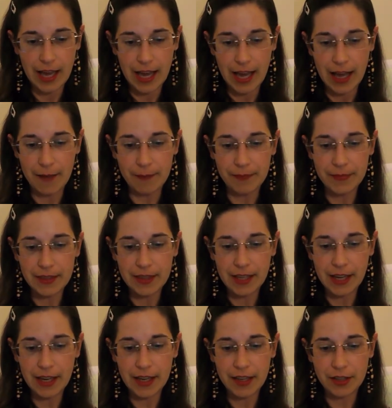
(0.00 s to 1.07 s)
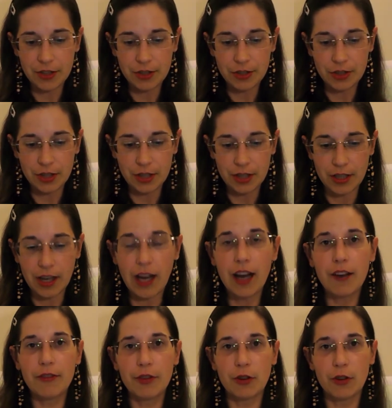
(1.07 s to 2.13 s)
I've
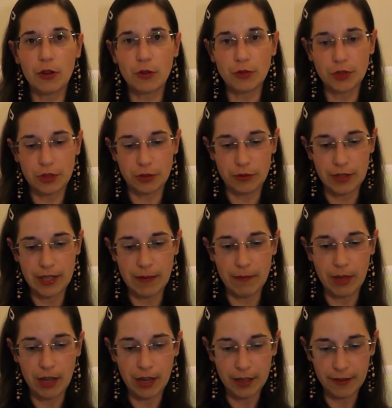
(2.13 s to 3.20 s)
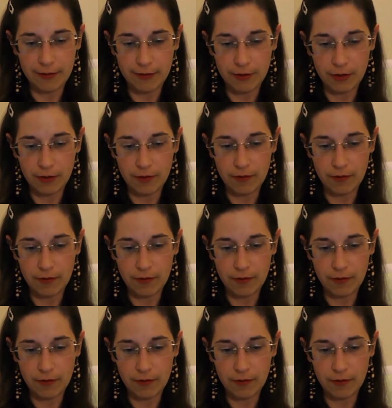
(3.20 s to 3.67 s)
got also some life